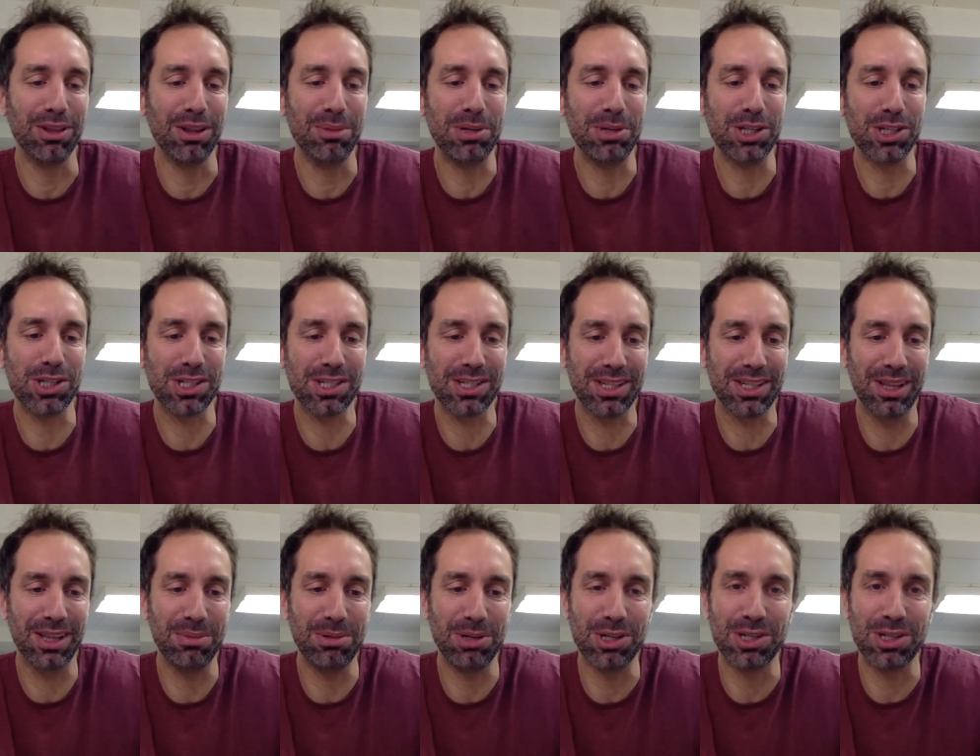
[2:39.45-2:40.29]

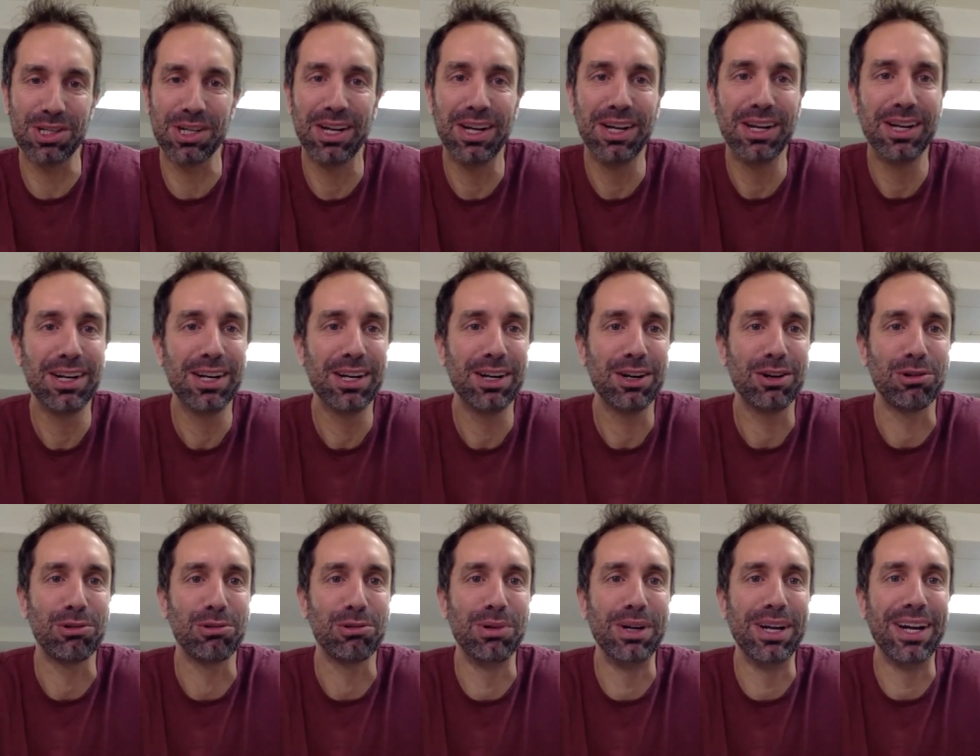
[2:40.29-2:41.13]
Just, let me just
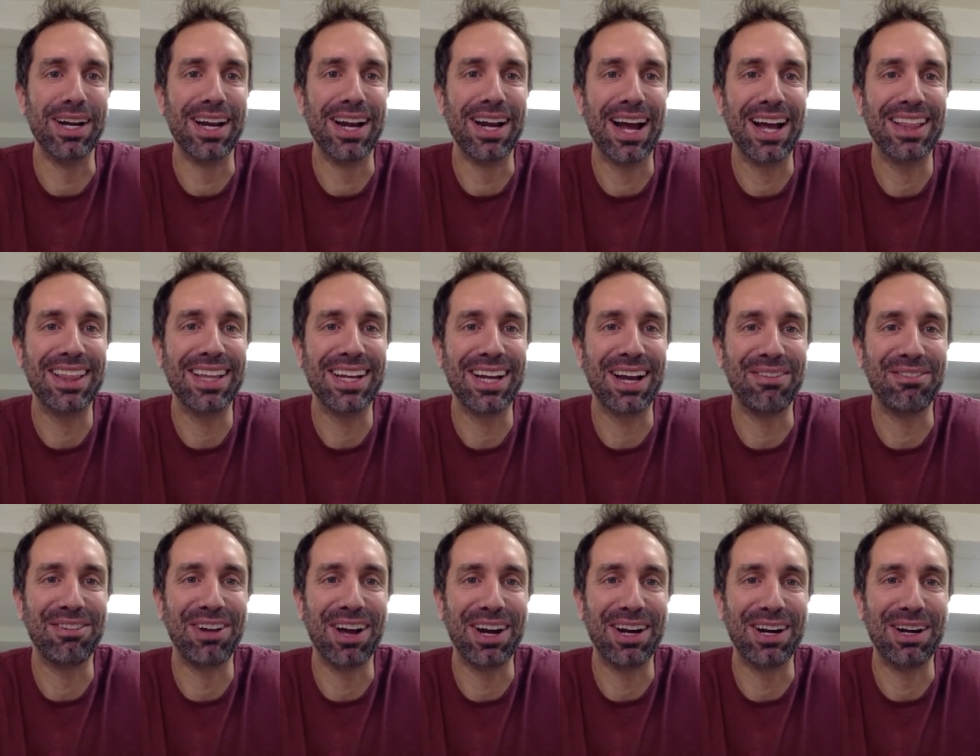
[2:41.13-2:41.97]
read it. I think
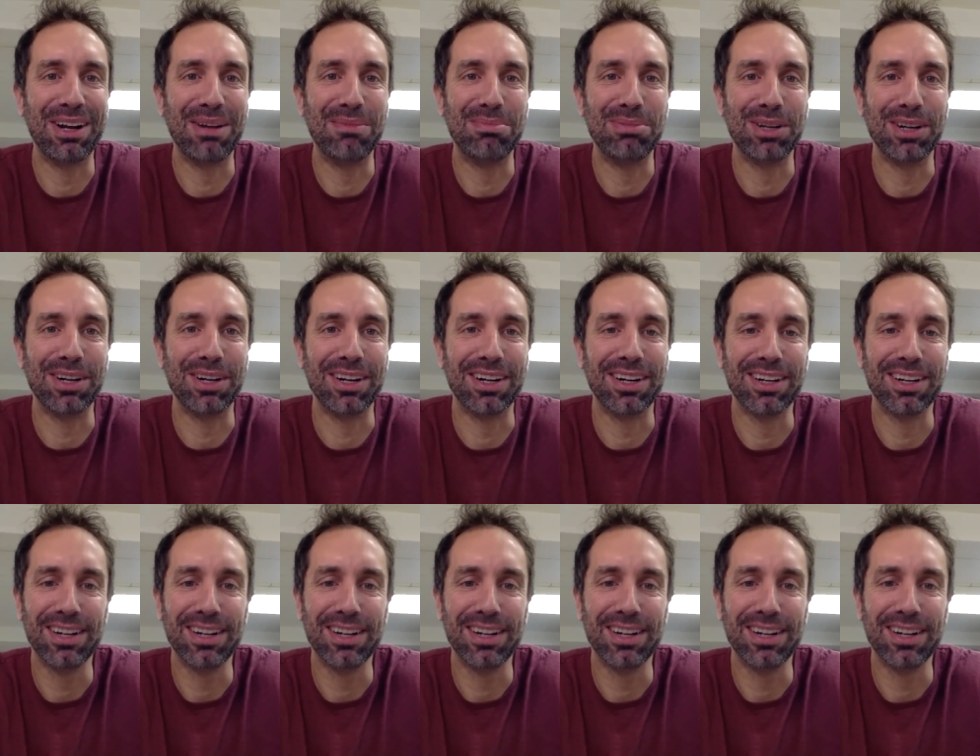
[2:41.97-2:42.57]
I've got it up here.